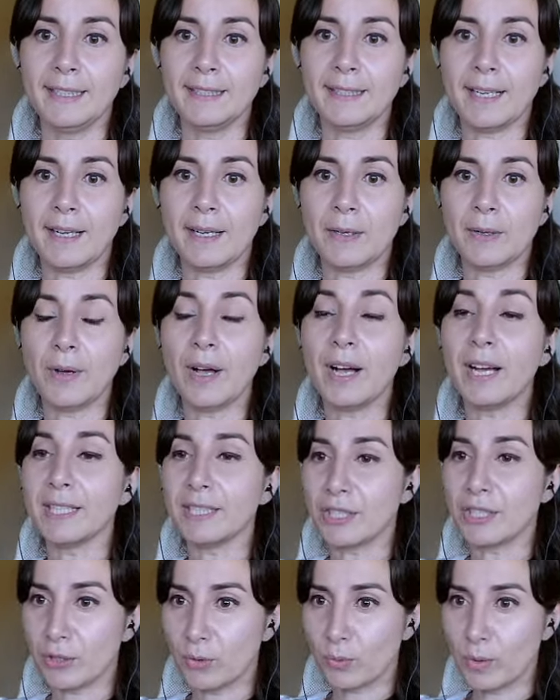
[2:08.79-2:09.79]
Now,
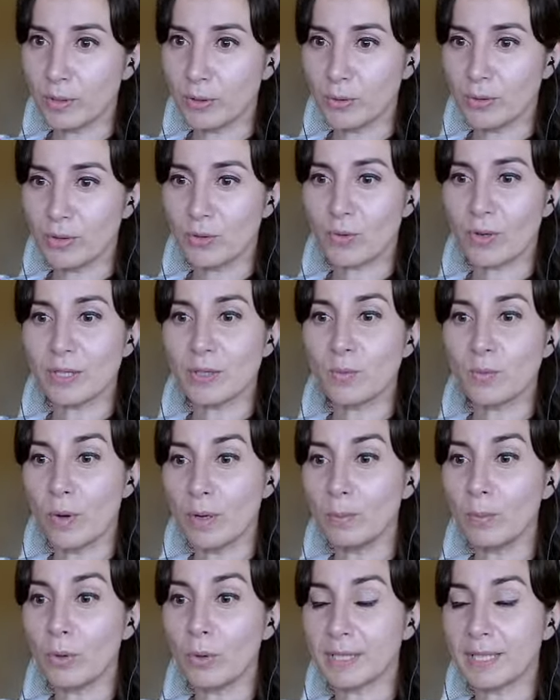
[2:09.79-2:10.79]
I just want to stress
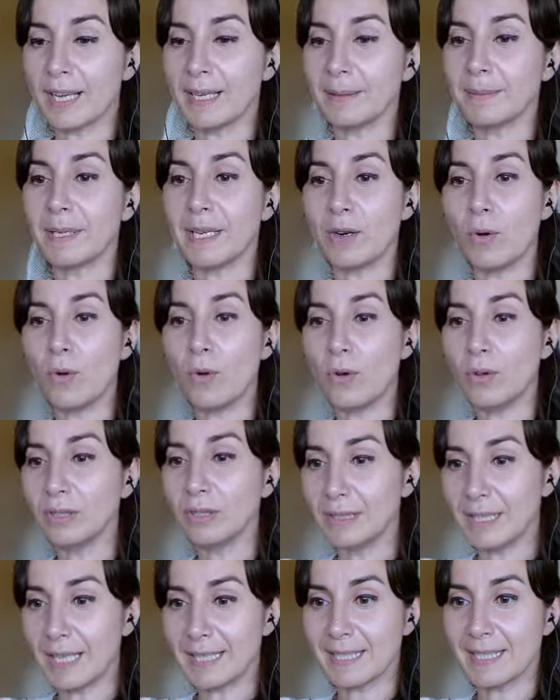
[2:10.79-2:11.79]
one more time that
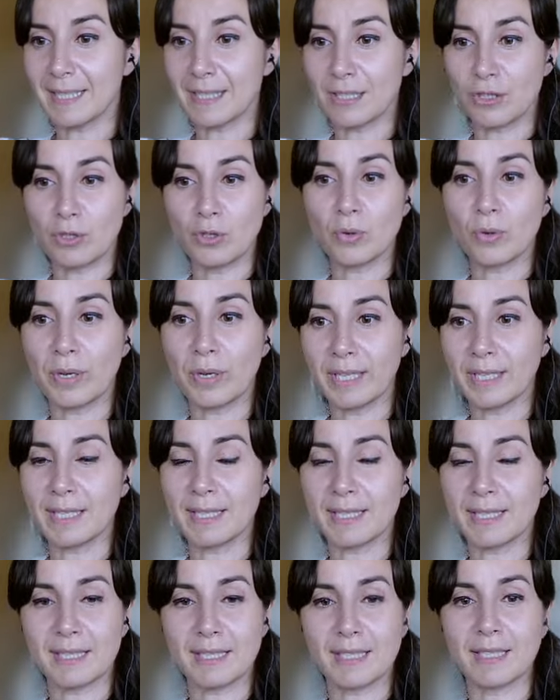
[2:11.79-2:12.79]
all lessons during
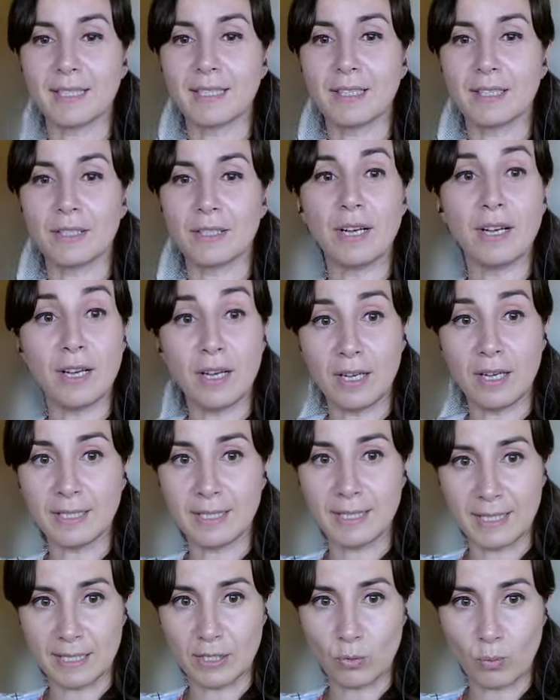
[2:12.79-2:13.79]
this uh,
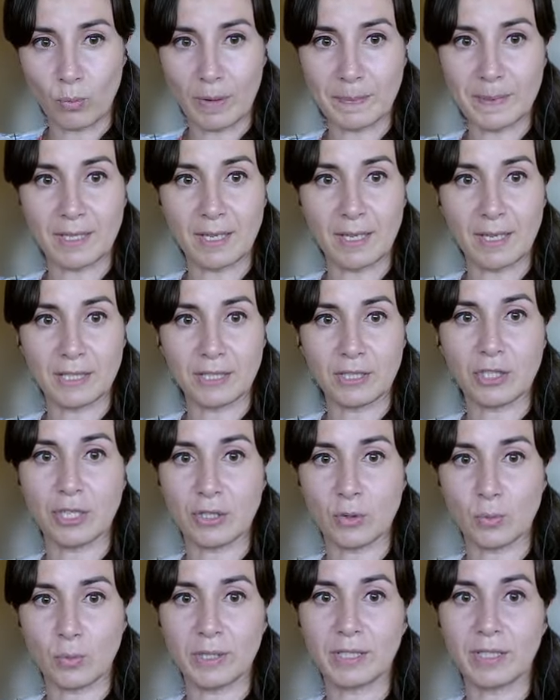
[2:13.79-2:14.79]
on this website,
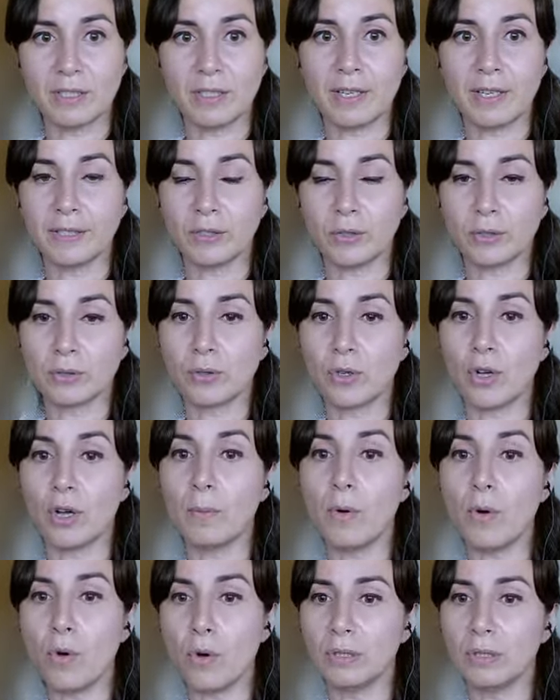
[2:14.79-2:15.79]

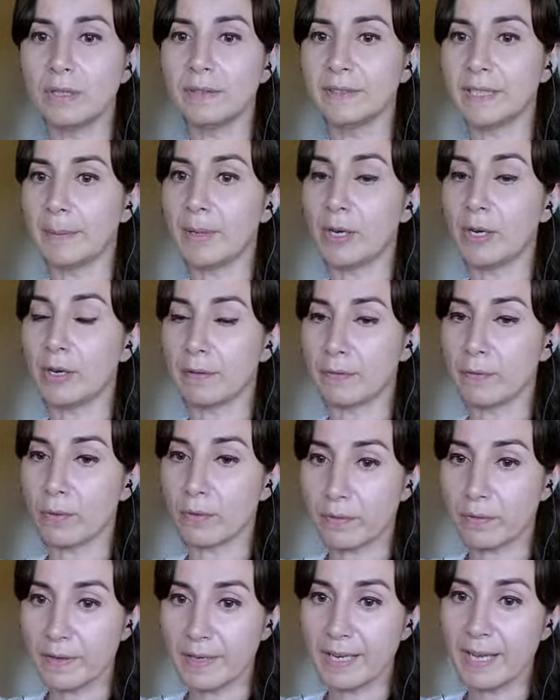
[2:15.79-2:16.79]
chesswithknarik.com, all of them are
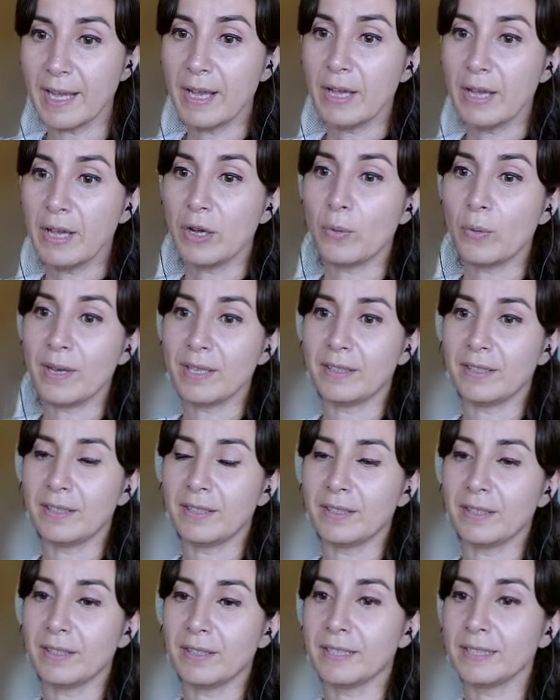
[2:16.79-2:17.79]
for free,
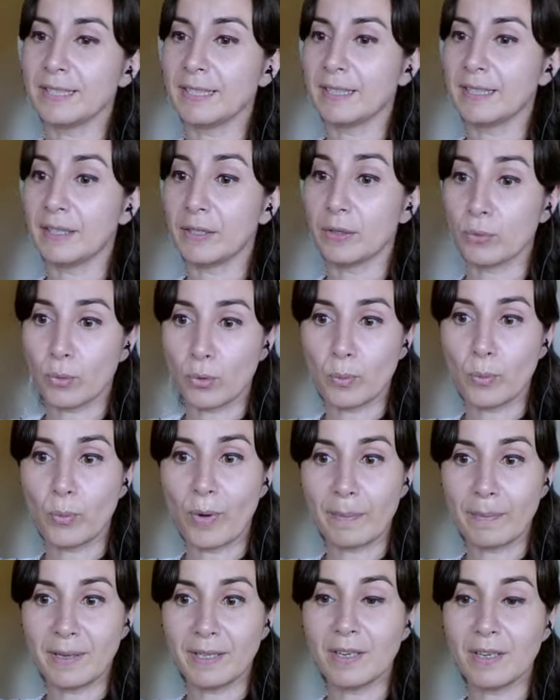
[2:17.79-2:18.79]
whether the group
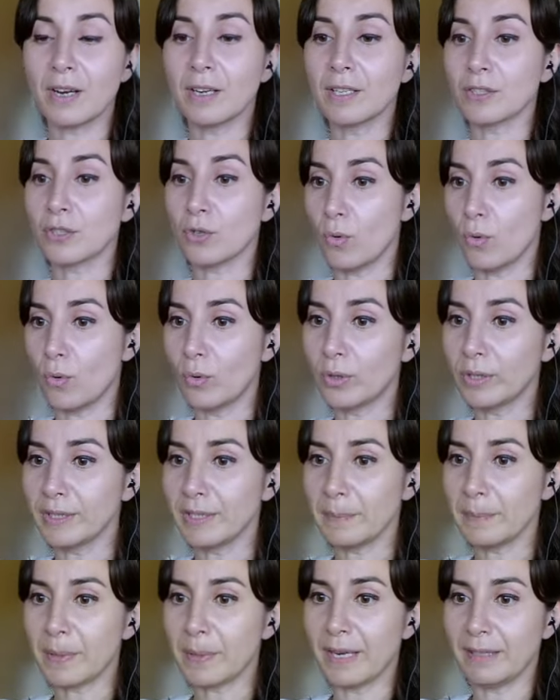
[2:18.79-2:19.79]
webinars
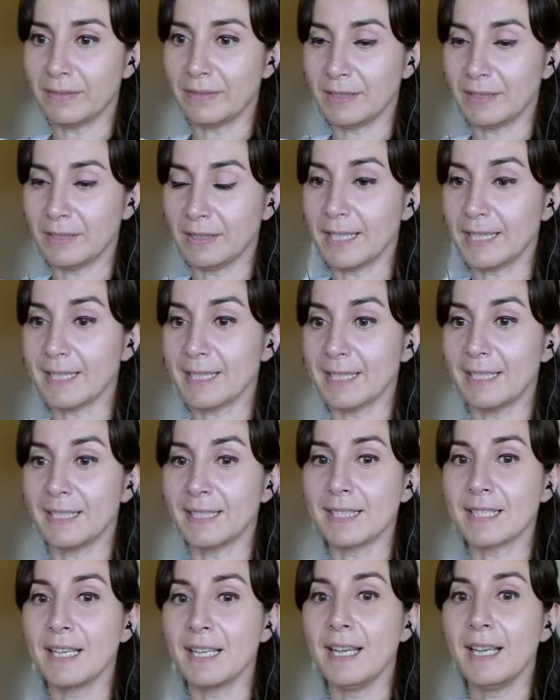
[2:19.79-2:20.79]
or the private
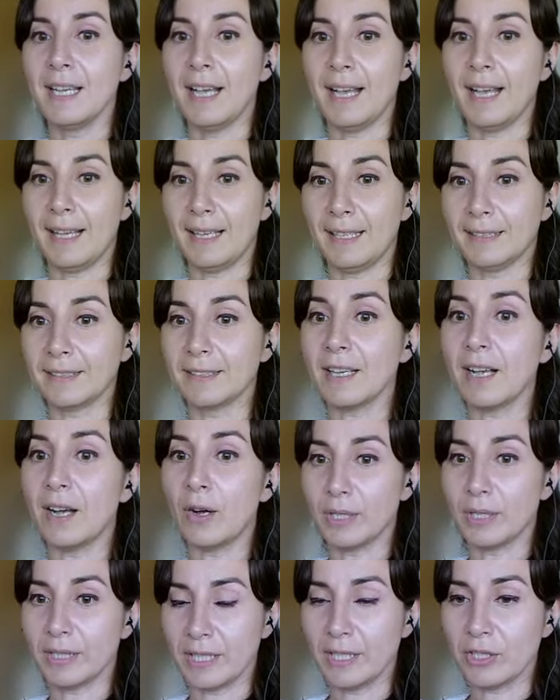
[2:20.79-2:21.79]
lessons. And
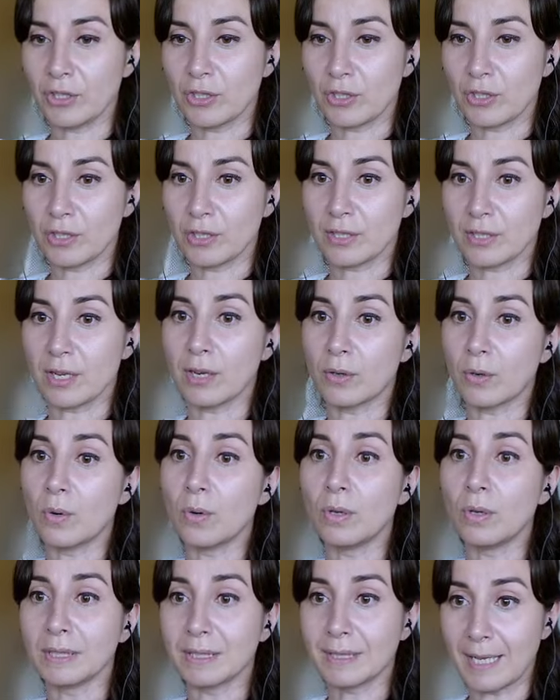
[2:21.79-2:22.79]
our teachers are
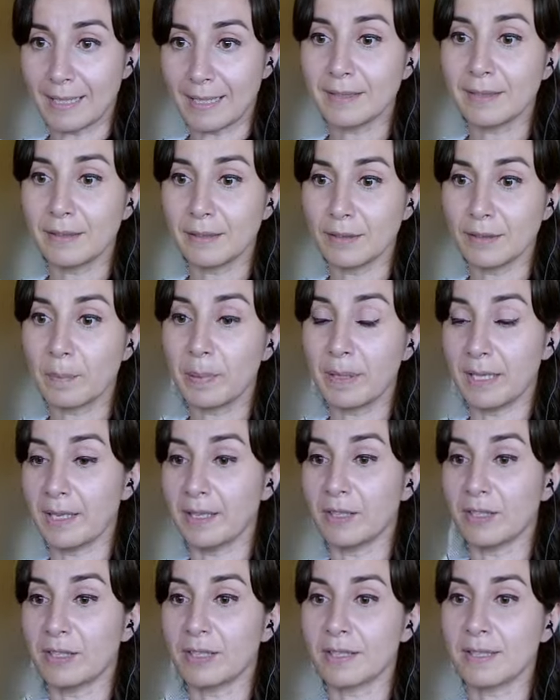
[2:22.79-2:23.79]
all titled
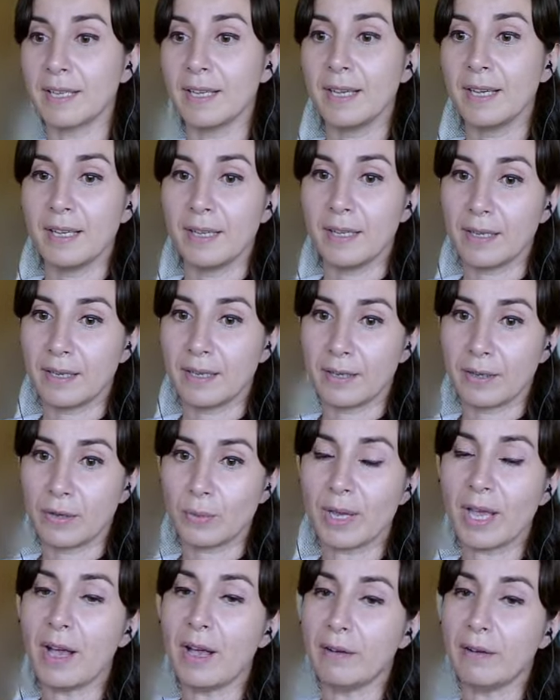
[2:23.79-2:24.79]
players.
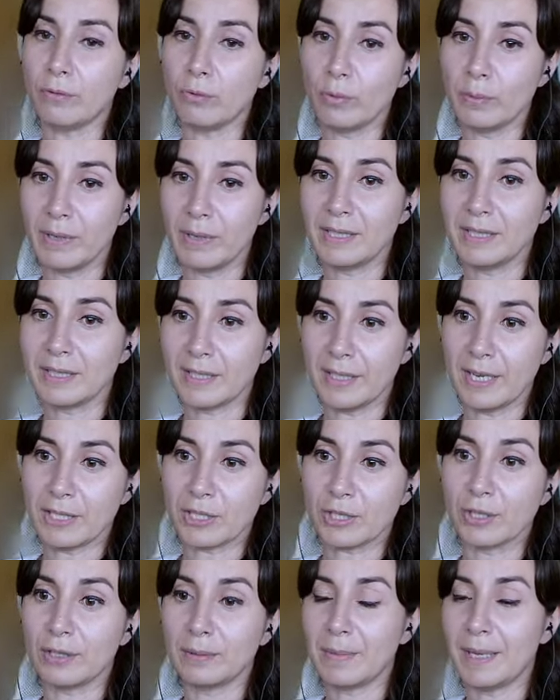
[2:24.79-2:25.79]
Uh, we have Women
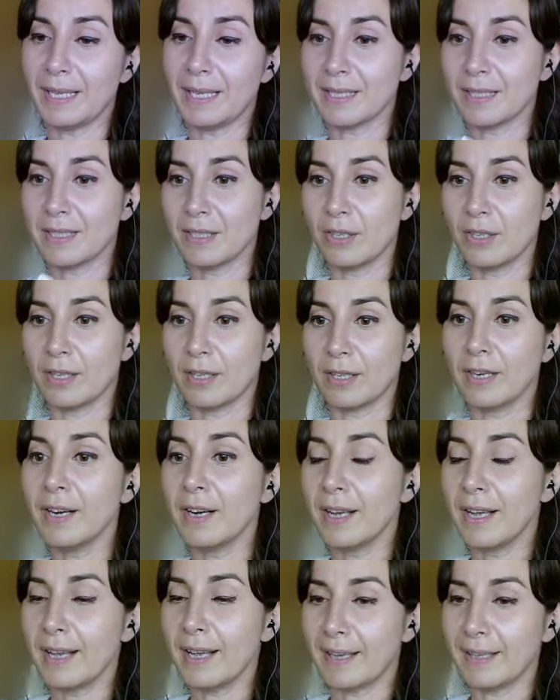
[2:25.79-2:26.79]
International
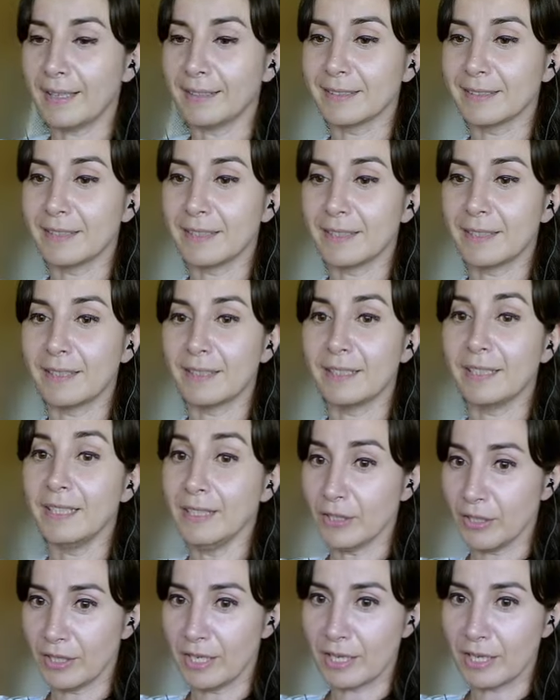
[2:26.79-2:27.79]
Master, and an
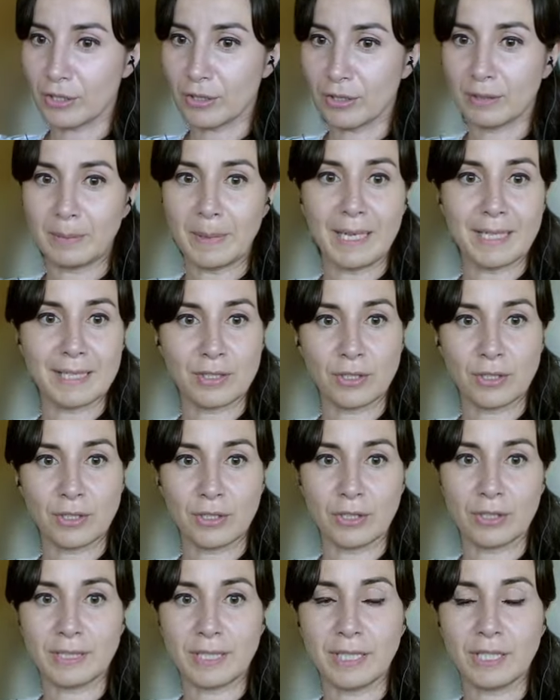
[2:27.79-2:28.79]
international
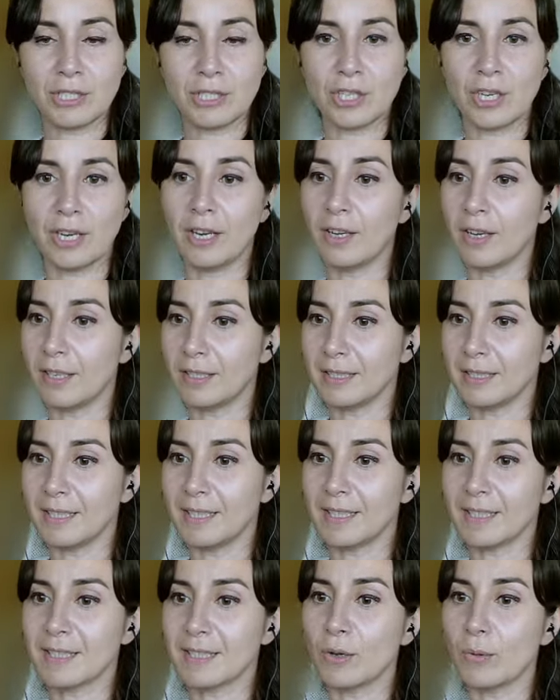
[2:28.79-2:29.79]
master teaching on
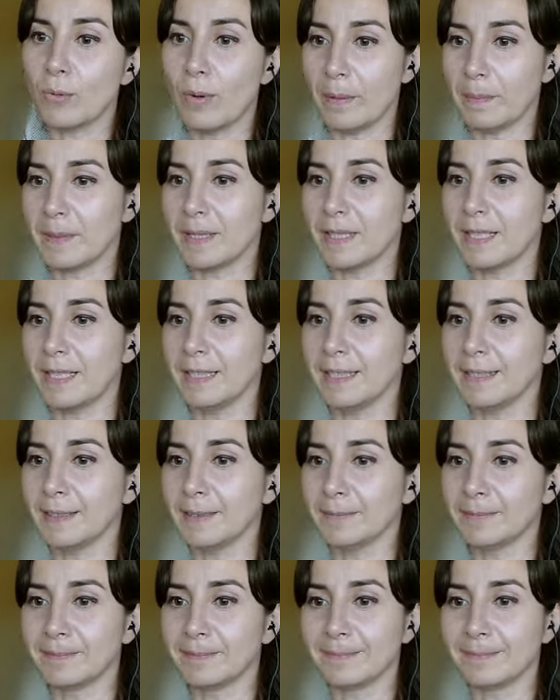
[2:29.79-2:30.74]
this website.